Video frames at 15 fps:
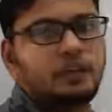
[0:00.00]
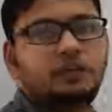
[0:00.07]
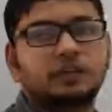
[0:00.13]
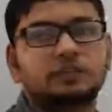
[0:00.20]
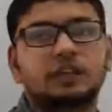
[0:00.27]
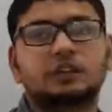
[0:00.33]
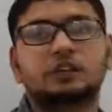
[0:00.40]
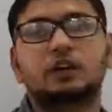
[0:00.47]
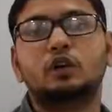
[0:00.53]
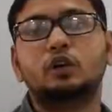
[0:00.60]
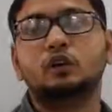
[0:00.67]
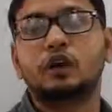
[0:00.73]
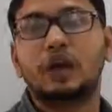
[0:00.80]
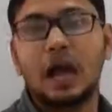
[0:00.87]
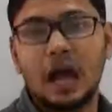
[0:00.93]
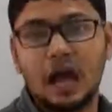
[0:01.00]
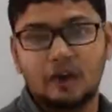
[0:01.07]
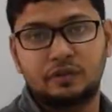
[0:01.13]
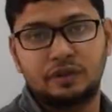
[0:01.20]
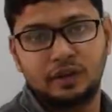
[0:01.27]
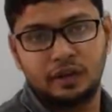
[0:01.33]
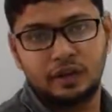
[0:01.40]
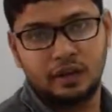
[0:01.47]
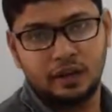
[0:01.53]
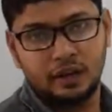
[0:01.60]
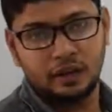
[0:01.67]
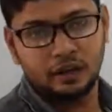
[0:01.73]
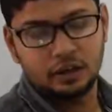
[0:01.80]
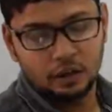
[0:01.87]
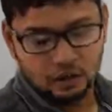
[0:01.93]
infrastructure do we have in
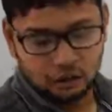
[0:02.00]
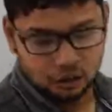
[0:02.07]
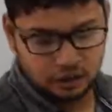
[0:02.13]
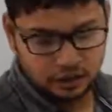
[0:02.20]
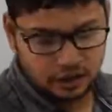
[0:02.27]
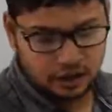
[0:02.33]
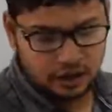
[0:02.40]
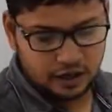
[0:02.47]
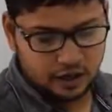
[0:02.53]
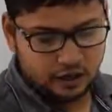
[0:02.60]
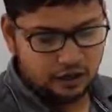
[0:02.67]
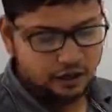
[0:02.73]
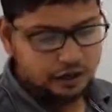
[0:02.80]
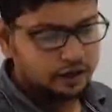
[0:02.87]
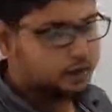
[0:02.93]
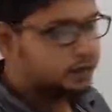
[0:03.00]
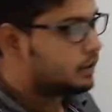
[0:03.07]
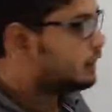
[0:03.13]
India? So in India,